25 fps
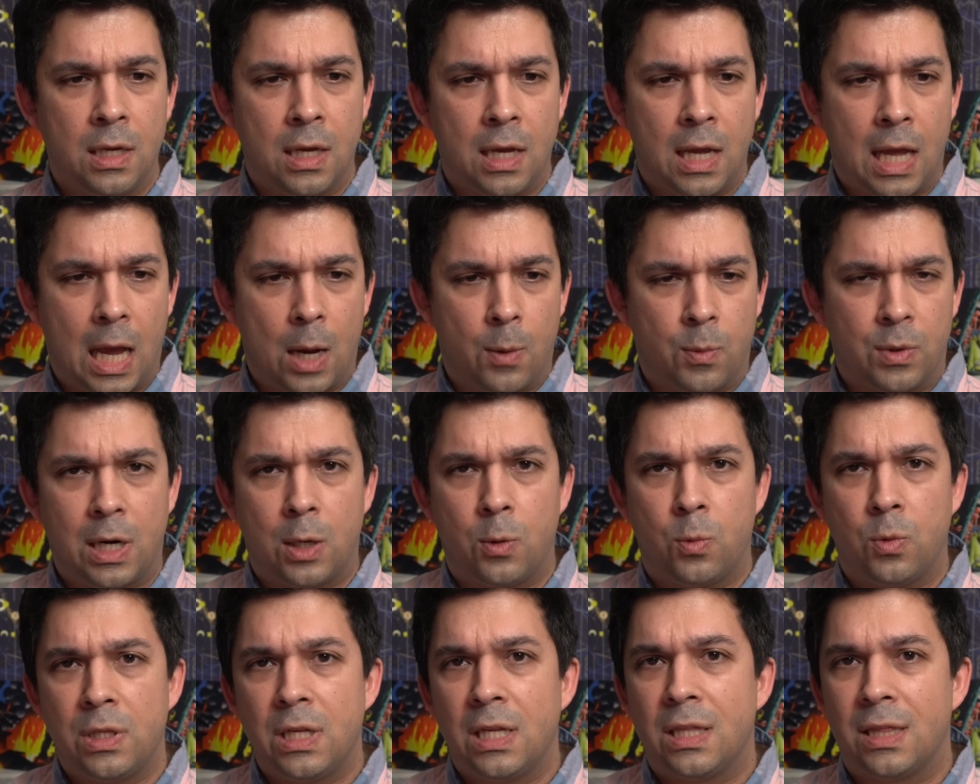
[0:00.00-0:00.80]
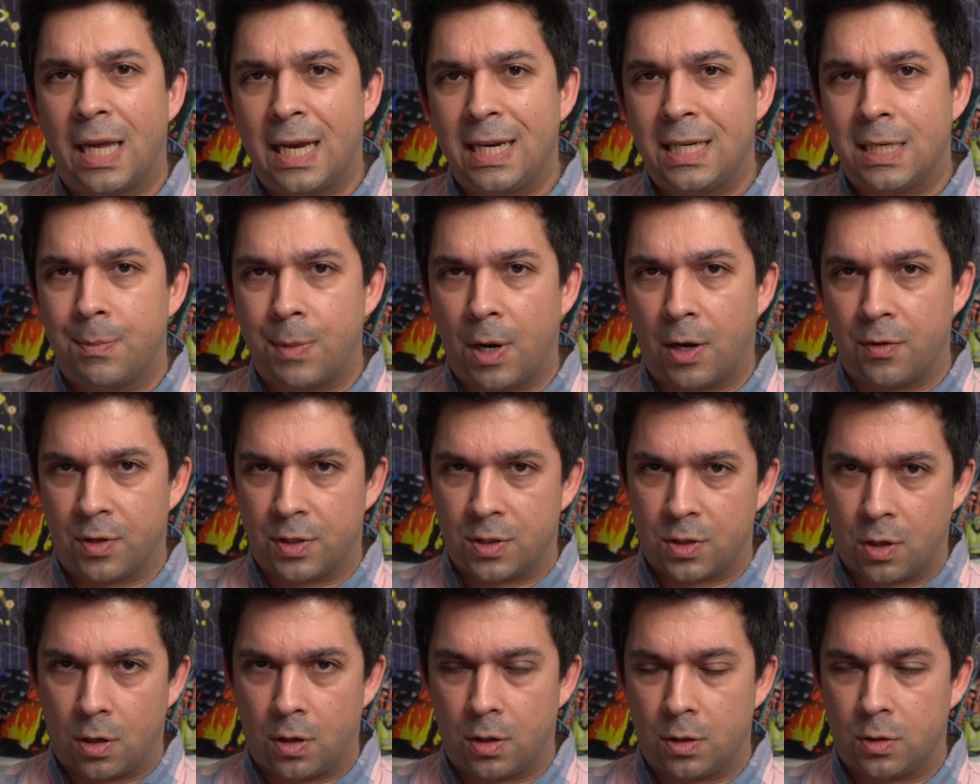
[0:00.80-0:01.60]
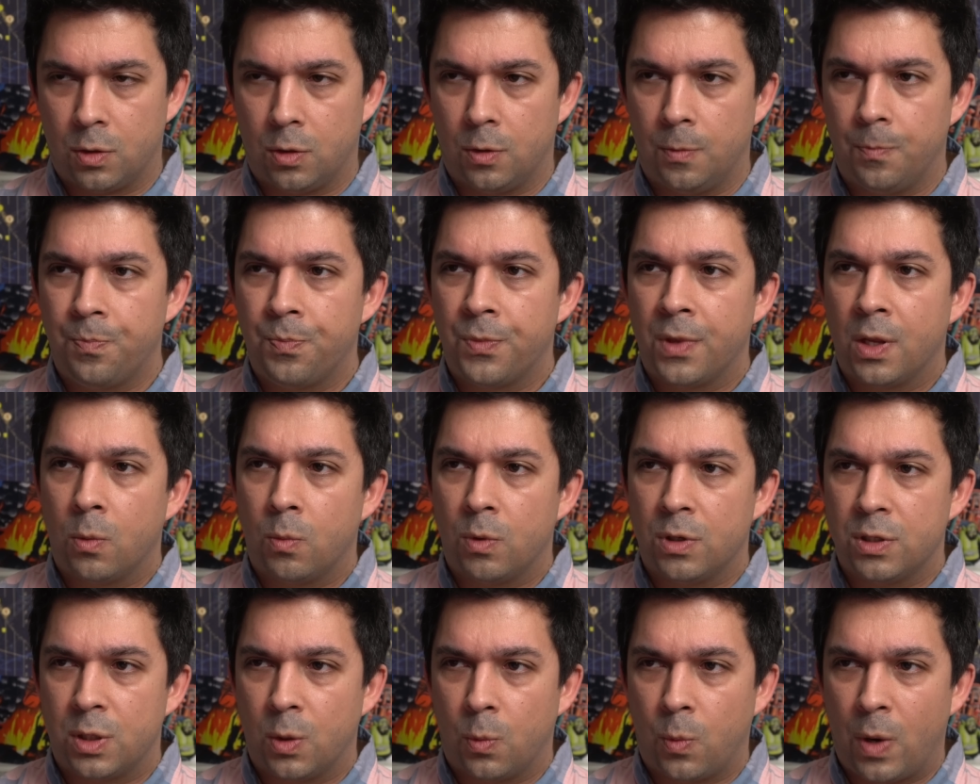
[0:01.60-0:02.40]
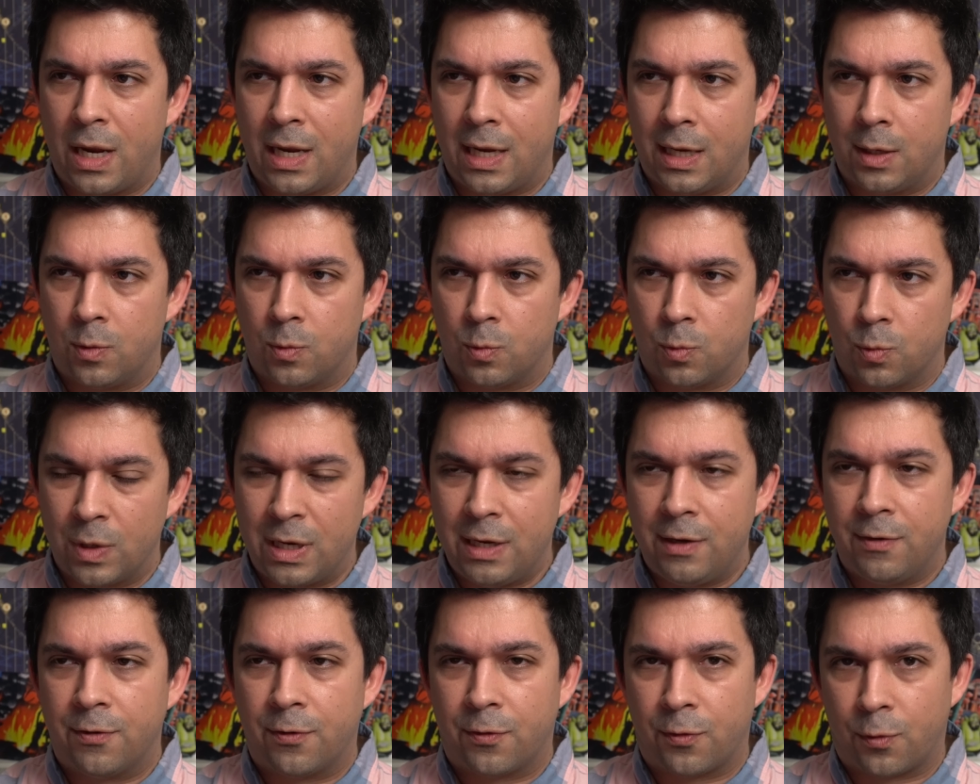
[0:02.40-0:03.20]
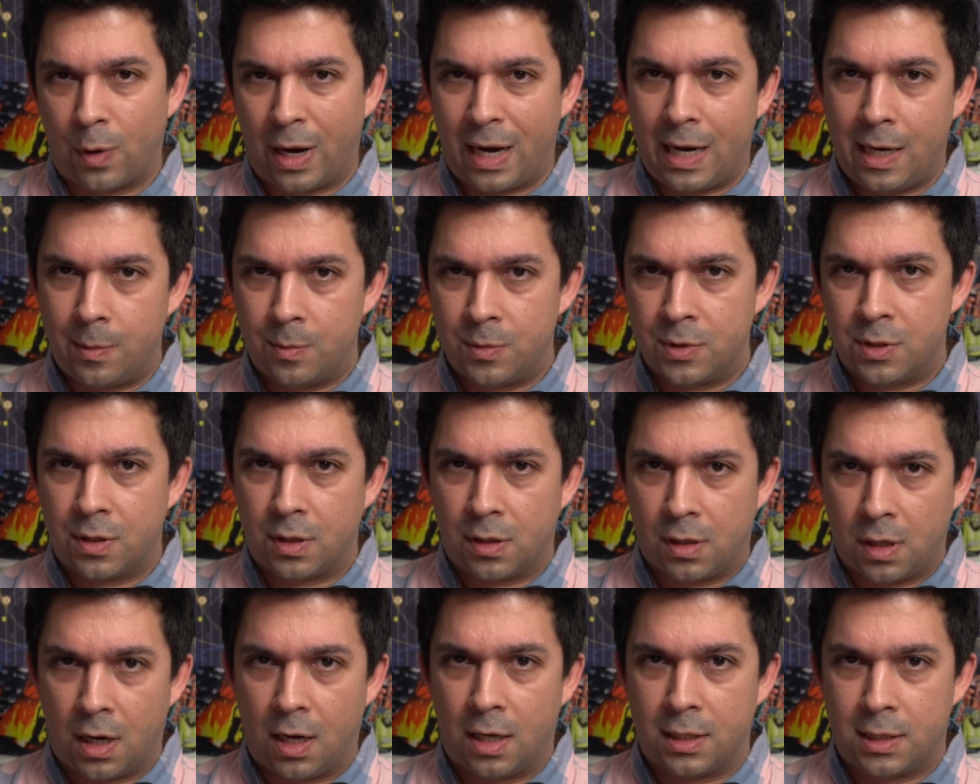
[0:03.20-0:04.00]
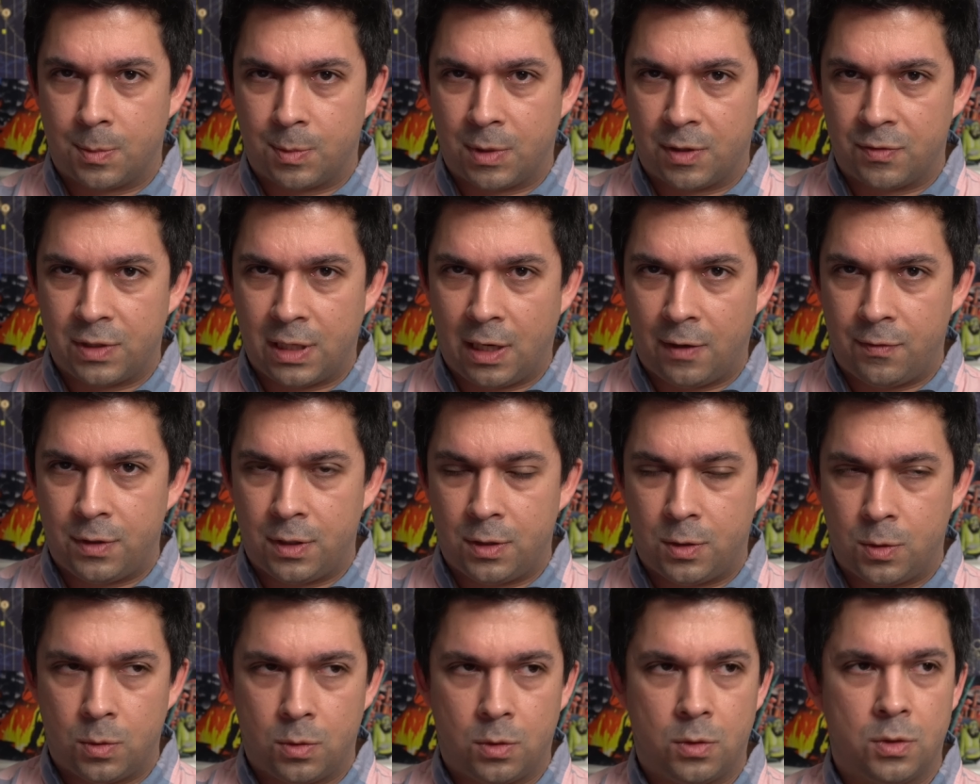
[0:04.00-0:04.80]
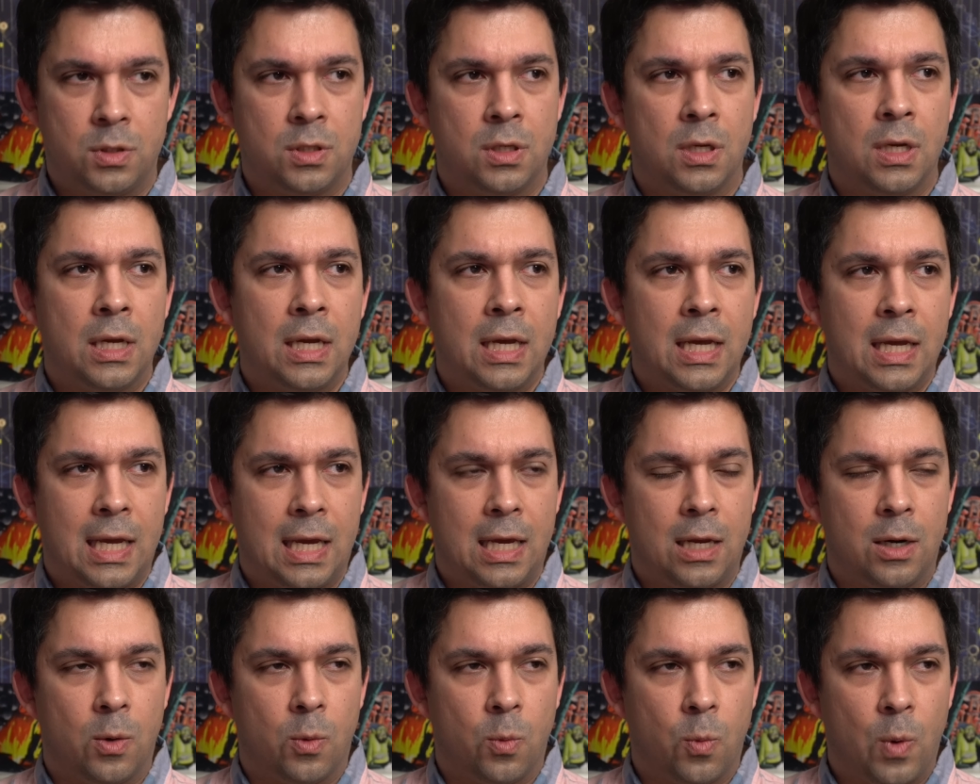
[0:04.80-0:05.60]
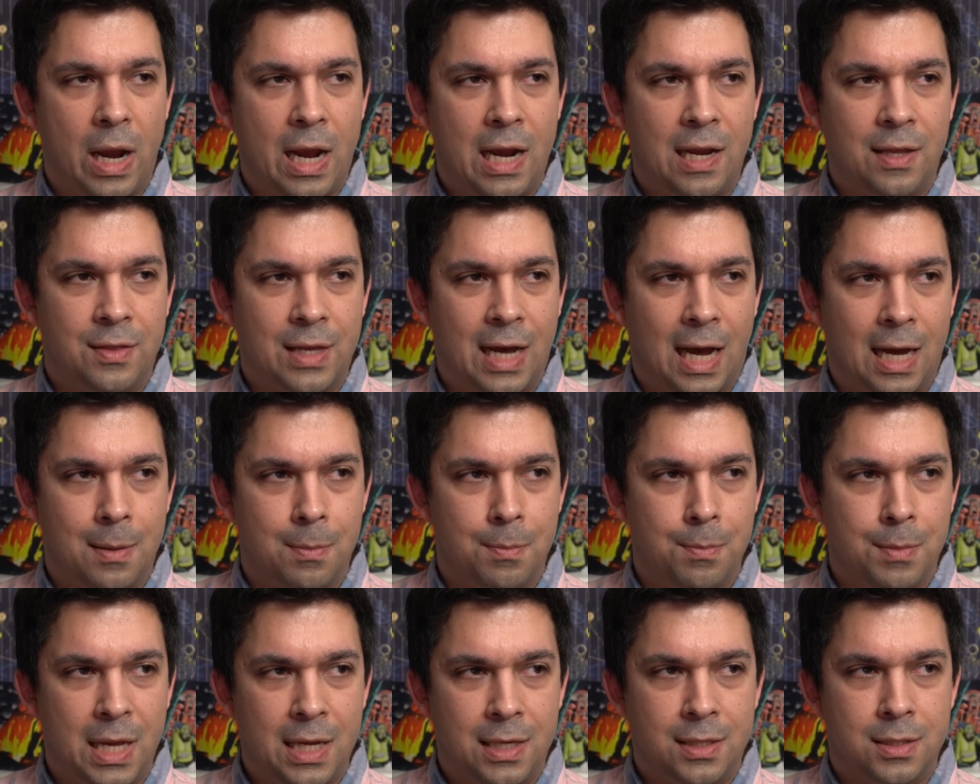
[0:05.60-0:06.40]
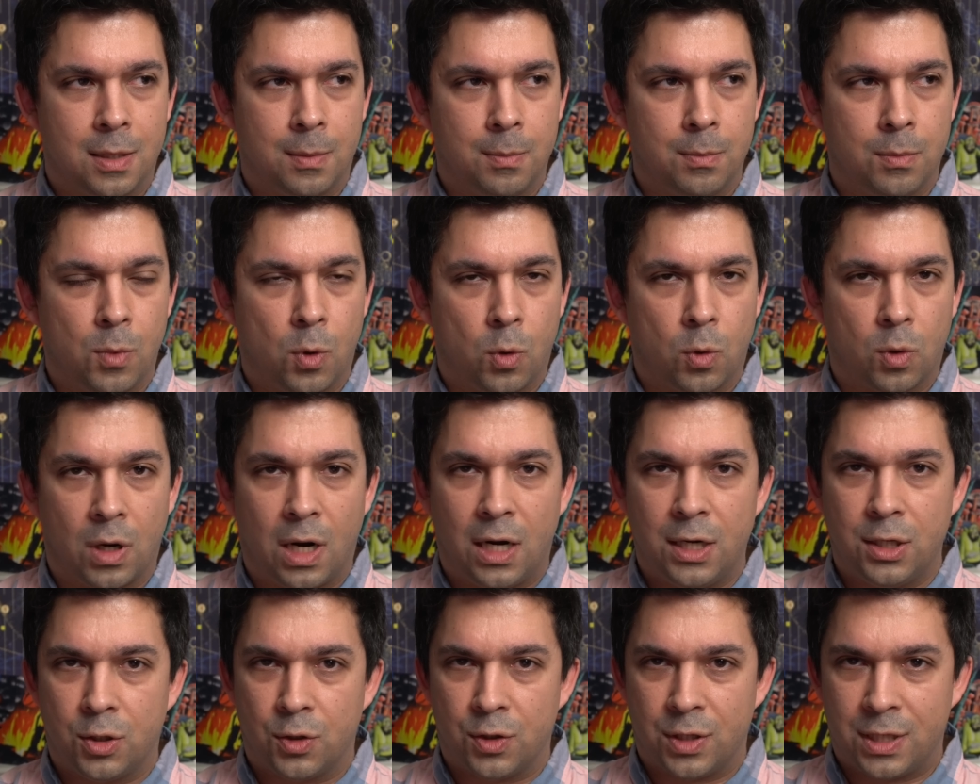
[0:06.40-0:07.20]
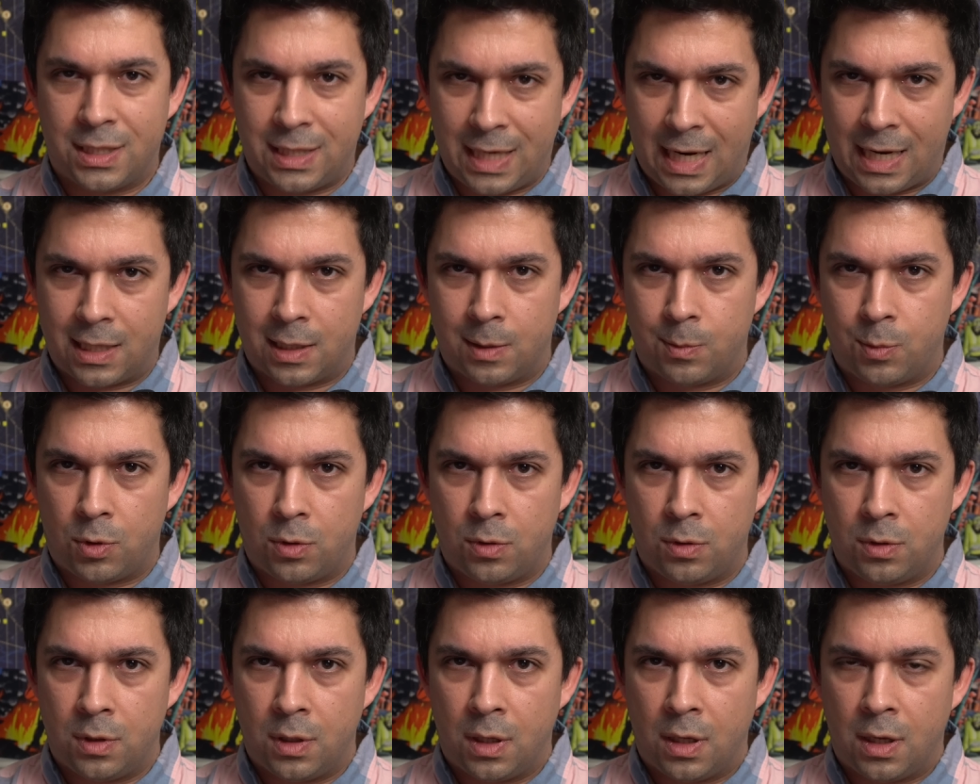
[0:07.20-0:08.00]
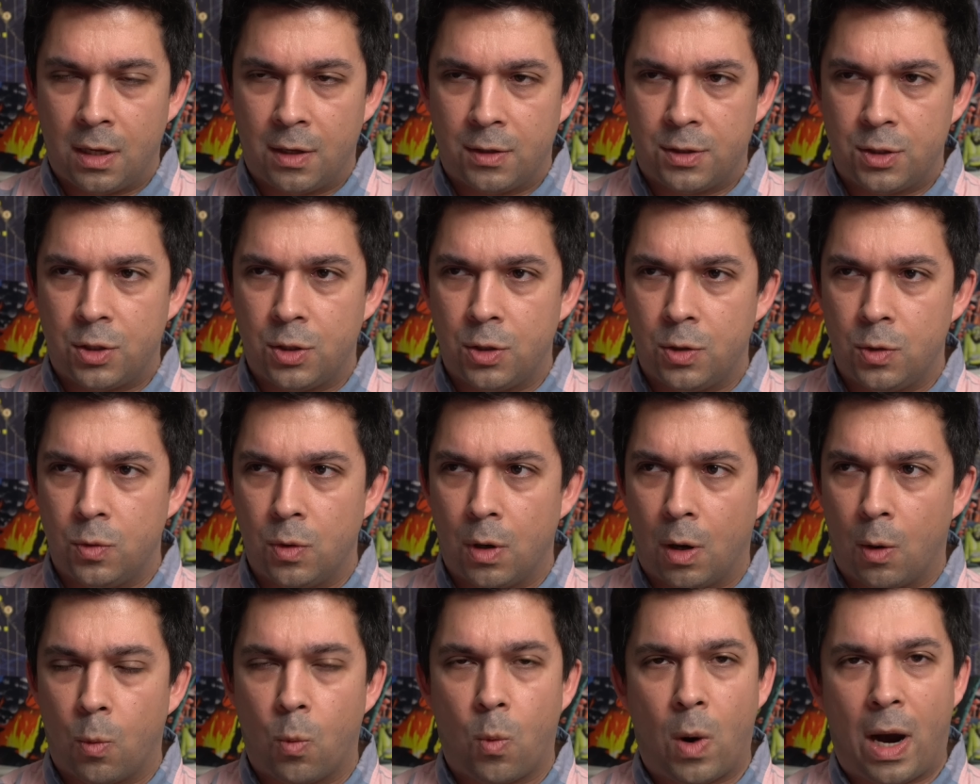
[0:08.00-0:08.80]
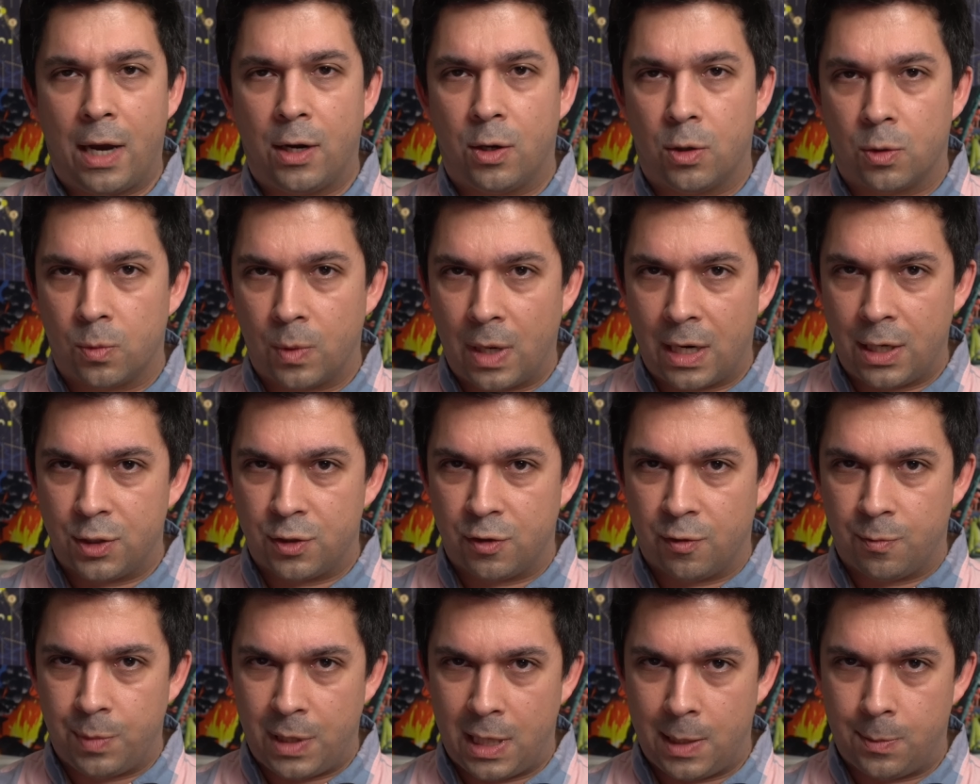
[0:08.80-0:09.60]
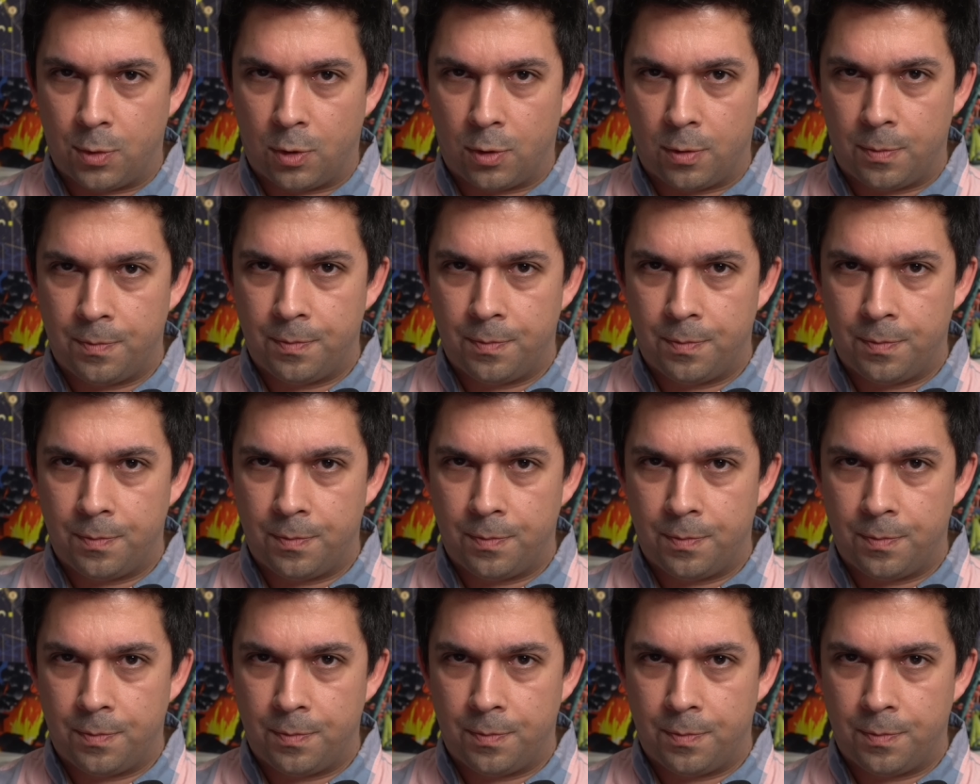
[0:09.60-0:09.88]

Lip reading: And what I really liked about this article was the way it reframes the concept of safety tools in a way that makes them more understandable to a wider range of people.